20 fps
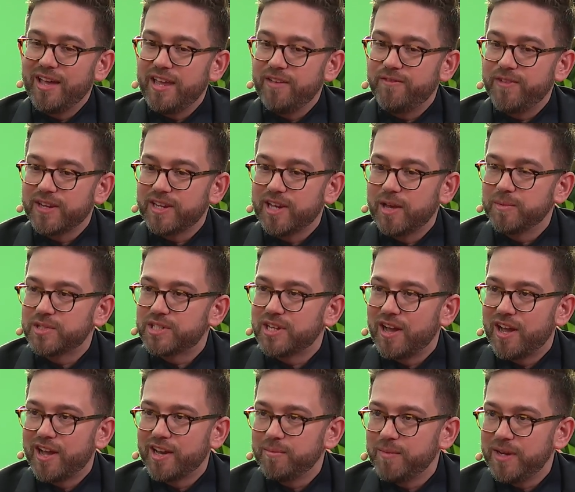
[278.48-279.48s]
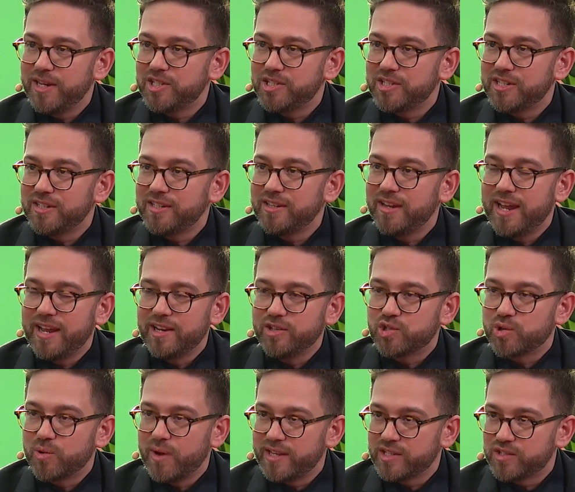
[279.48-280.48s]
If it comes to automation and
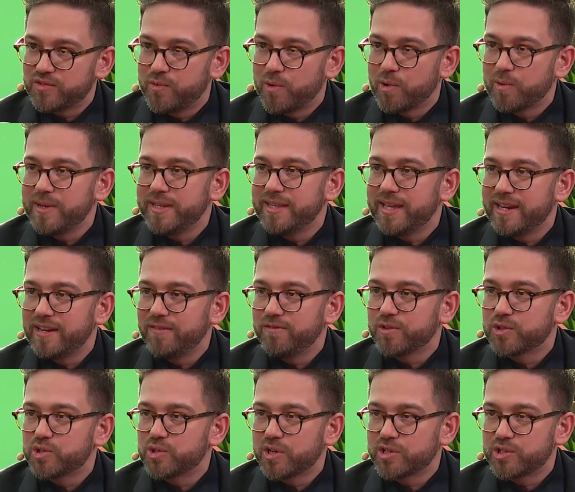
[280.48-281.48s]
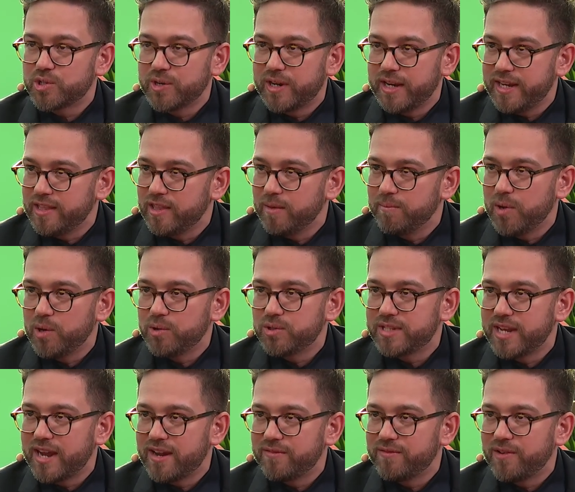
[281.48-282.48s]
transforming that infrastructure, getting the
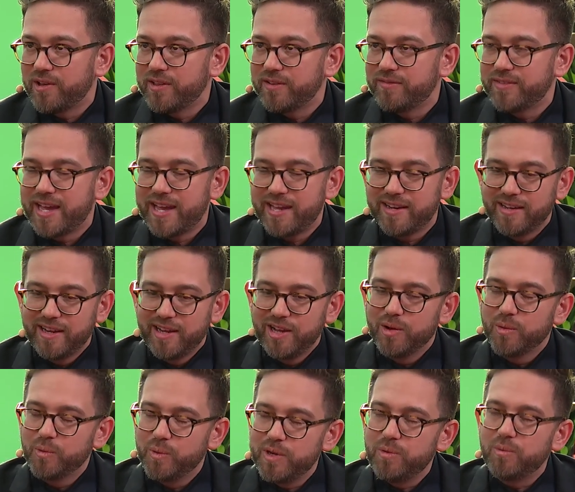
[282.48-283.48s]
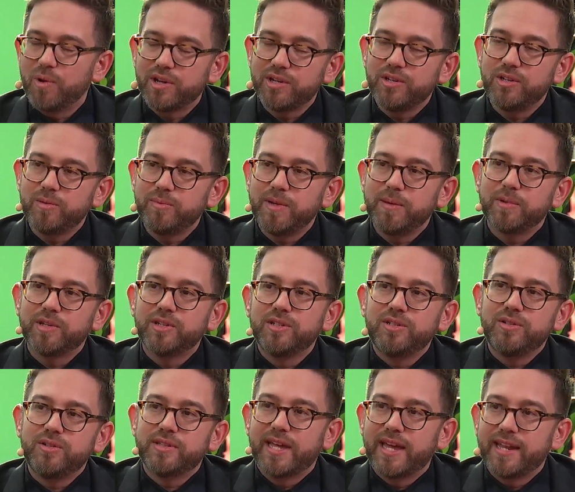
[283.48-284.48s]
most out of all of that, we want you to be able to
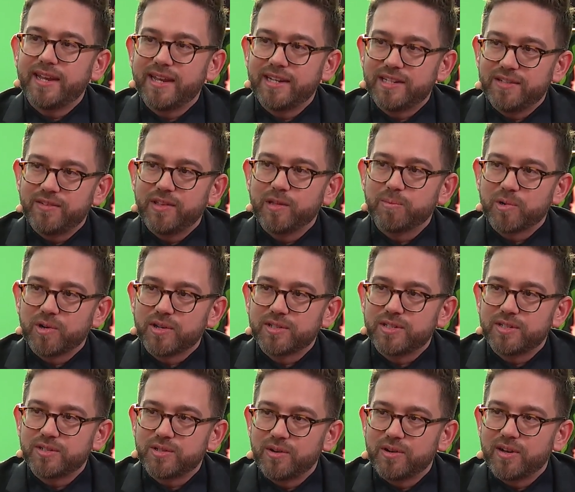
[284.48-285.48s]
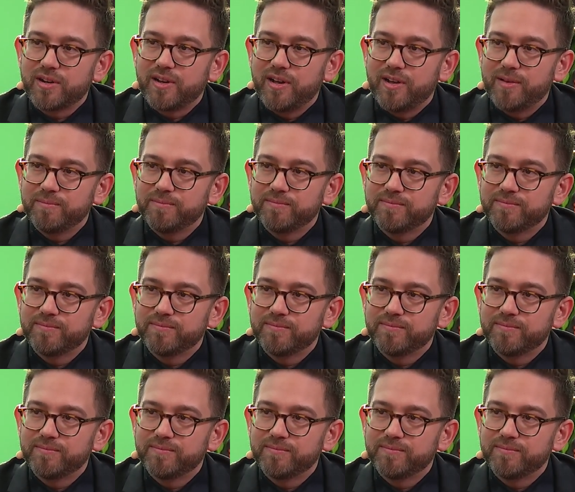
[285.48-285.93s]
do that at developer.cisco.com.